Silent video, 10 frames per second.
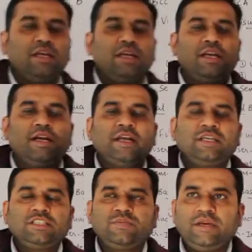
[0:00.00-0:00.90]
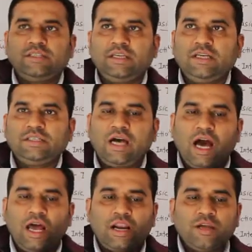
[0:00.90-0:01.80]
leading spaces
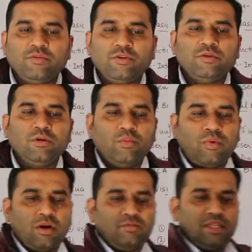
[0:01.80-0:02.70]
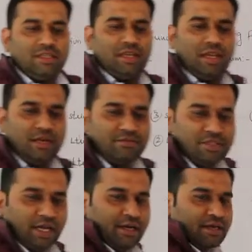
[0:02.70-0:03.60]
are removed from the left
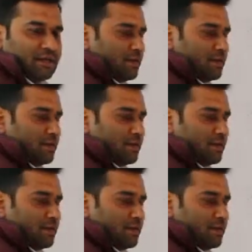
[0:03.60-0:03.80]
side,